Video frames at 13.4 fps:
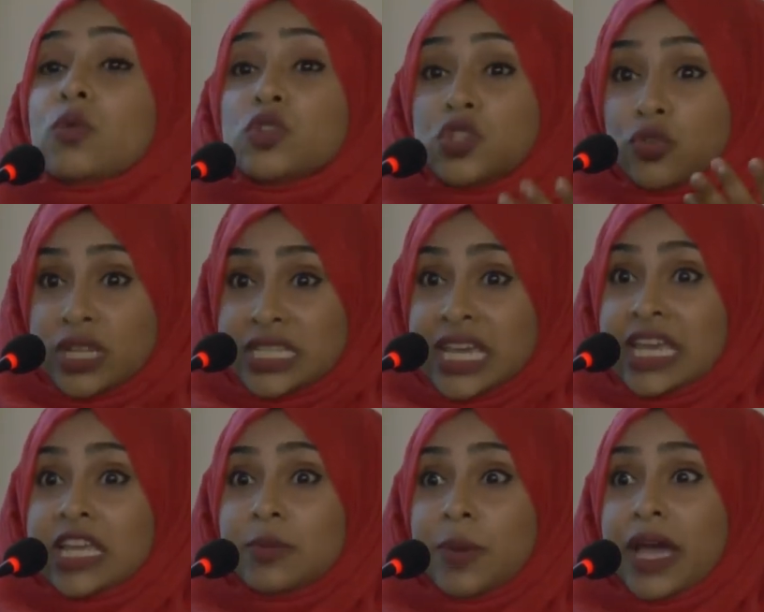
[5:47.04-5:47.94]
Do you want to
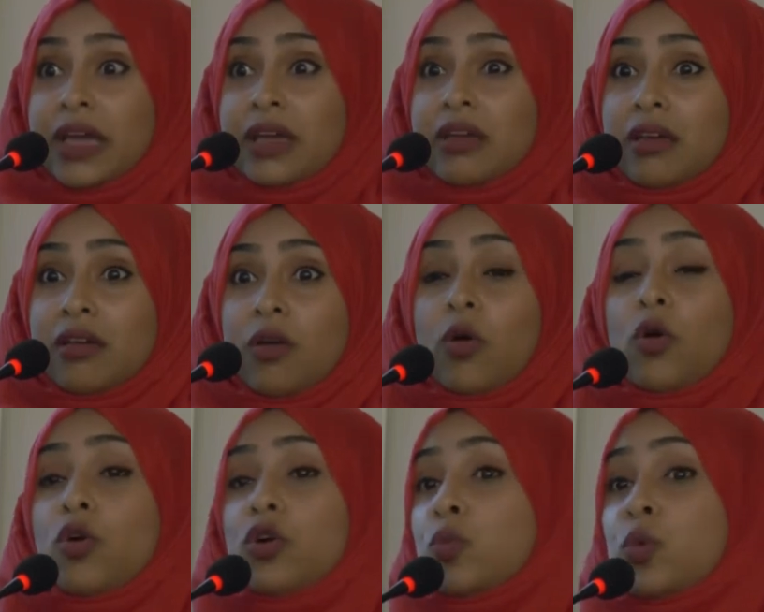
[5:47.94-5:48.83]
take it back?
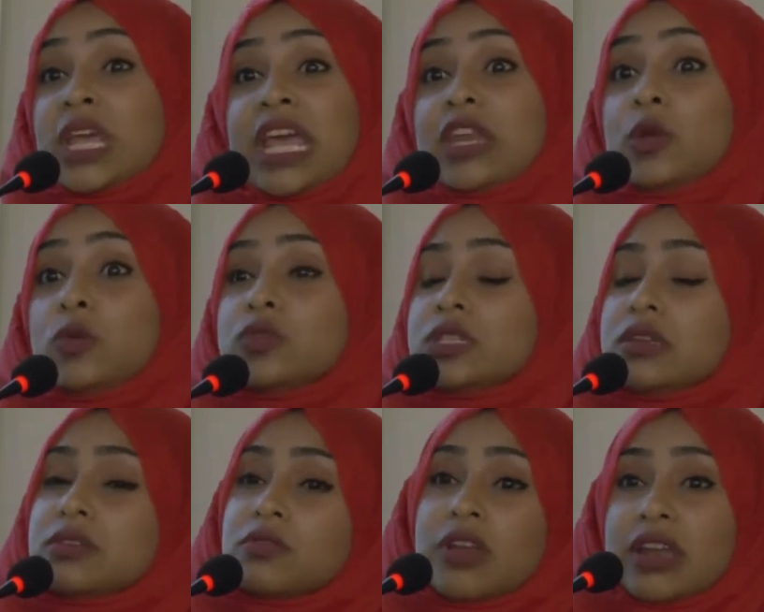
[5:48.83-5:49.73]
Or we can use
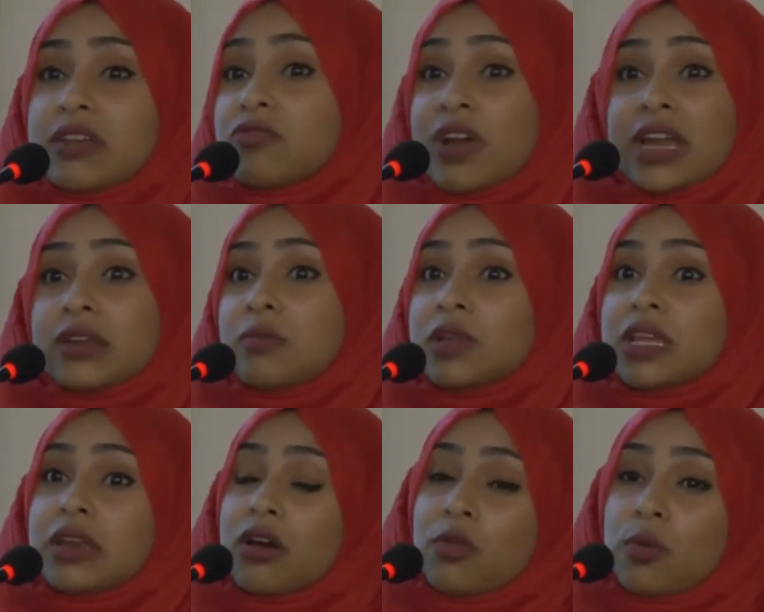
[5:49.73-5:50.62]
it and
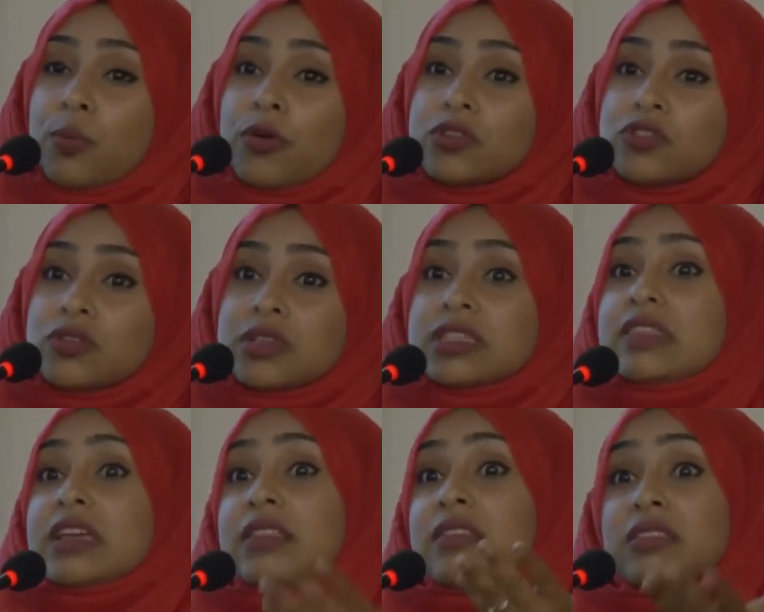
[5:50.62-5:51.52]
randomly in other projects.
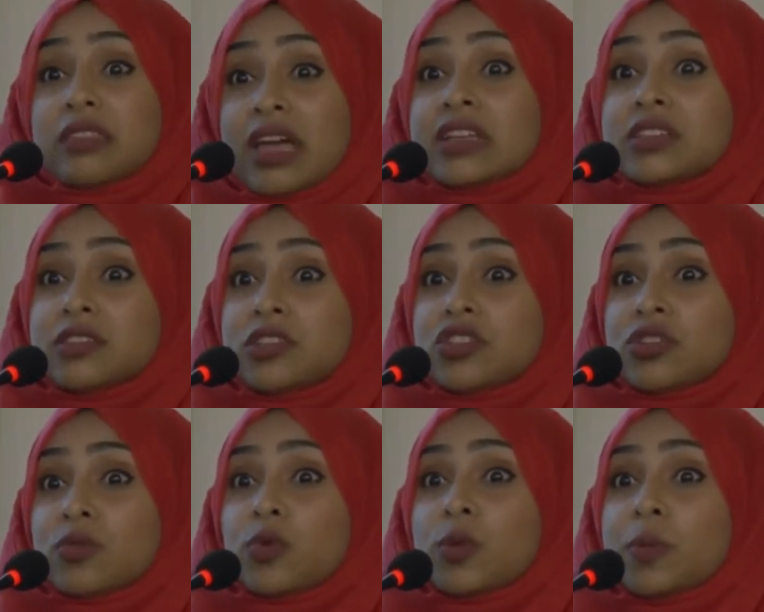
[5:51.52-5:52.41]
And then that
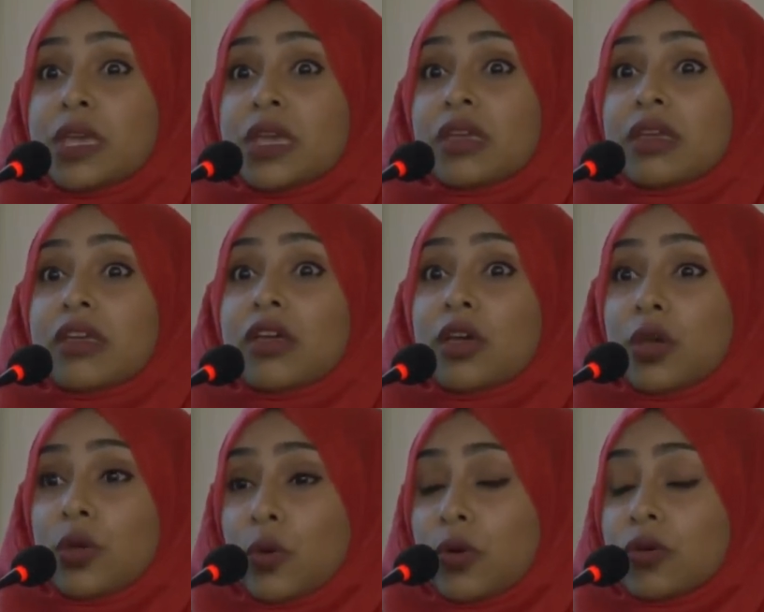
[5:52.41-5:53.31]
decision will be
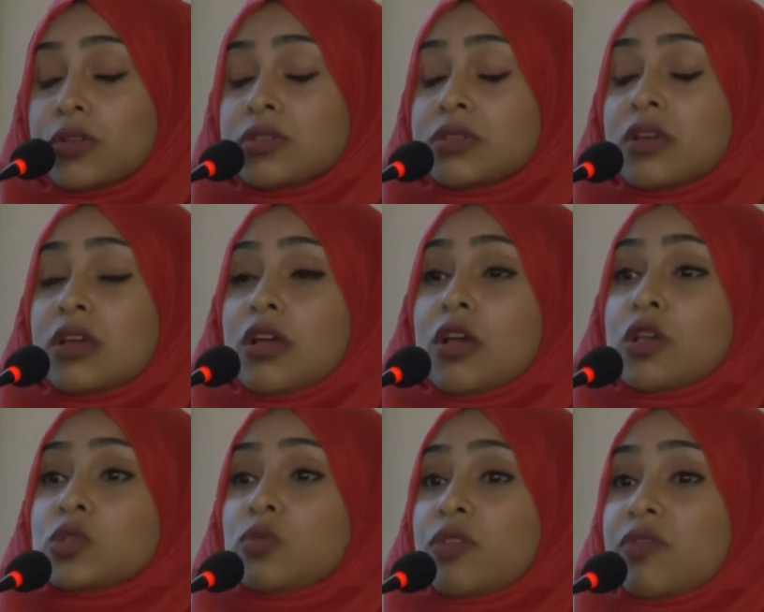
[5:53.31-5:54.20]
yours.
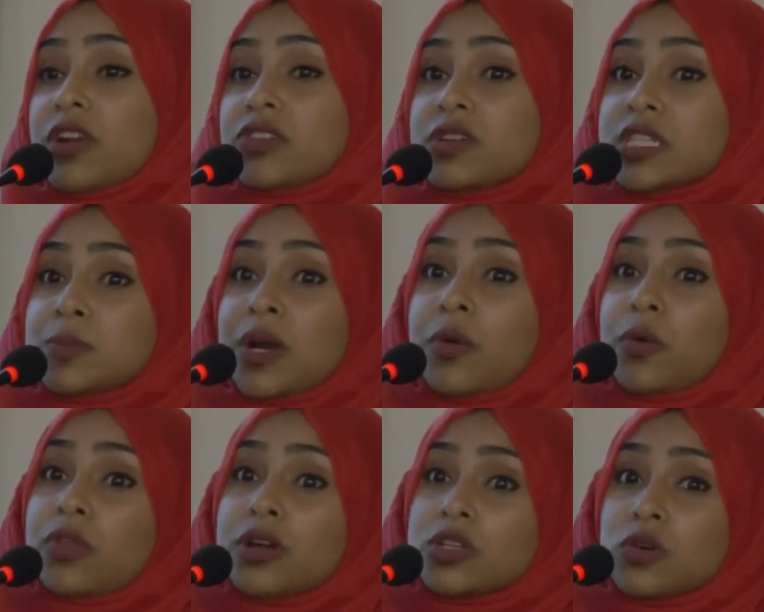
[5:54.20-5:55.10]
So we're very
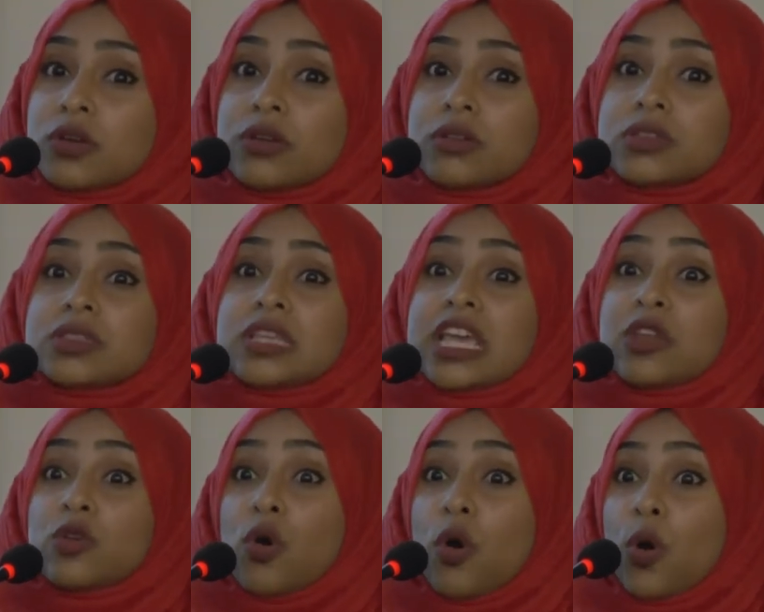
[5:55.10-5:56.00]
transparent with our donors. They
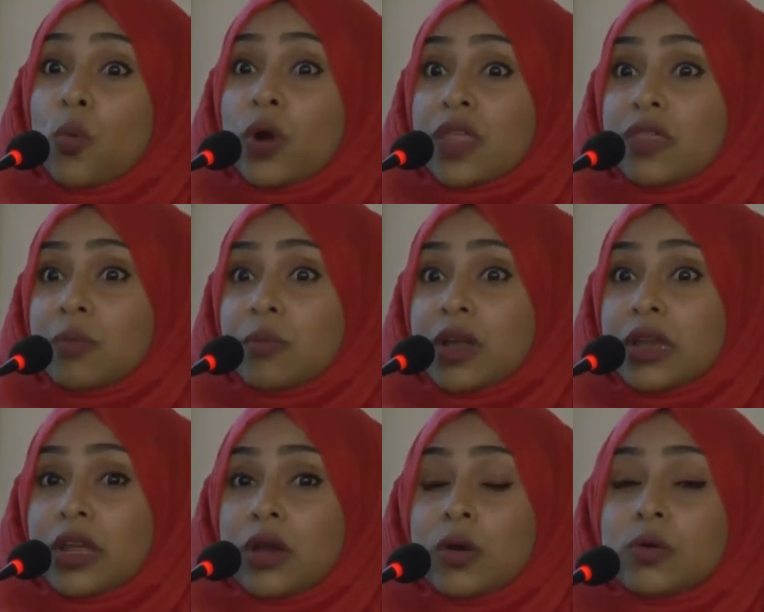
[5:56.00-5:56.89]
know where their
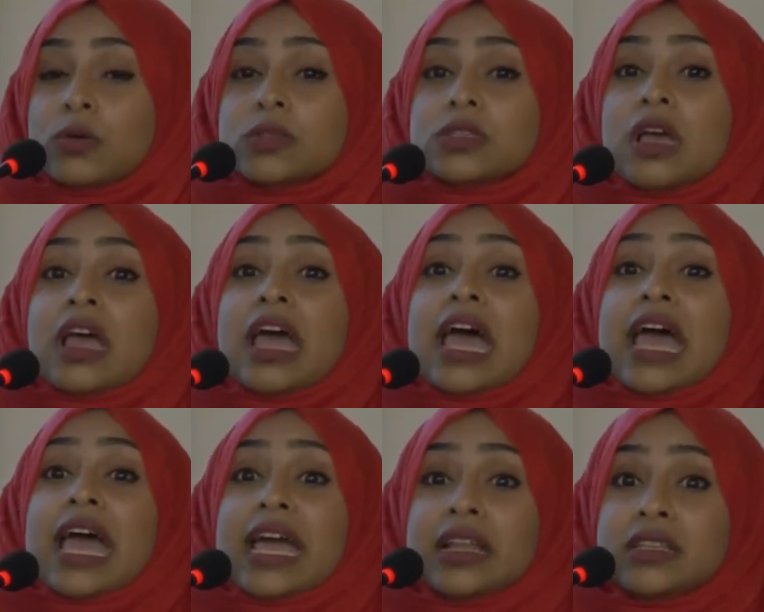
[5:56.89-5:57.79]
money goes.
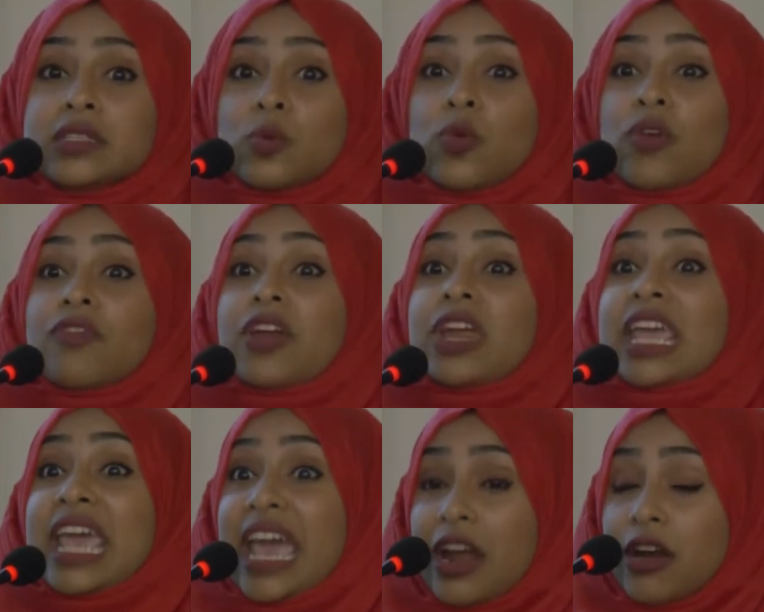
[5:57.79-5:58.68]
And we're
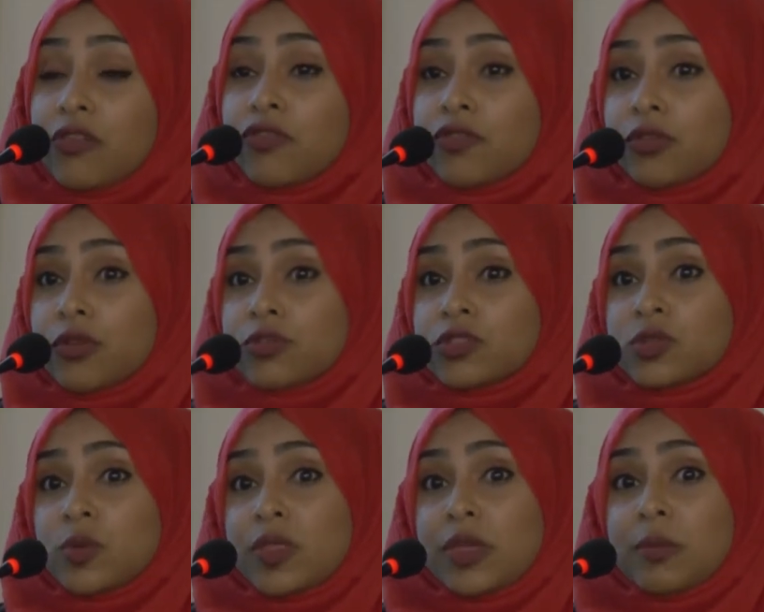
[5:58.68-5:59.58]
very careful
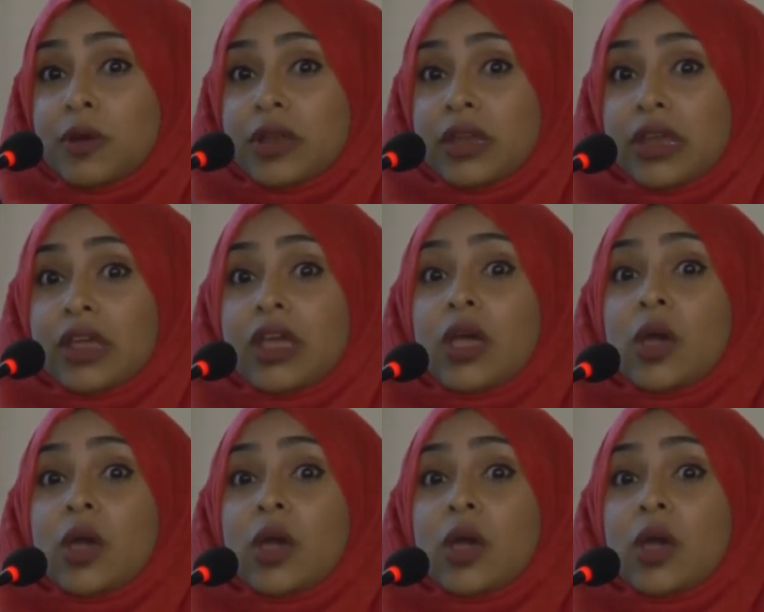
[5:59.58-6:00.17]
also with their money.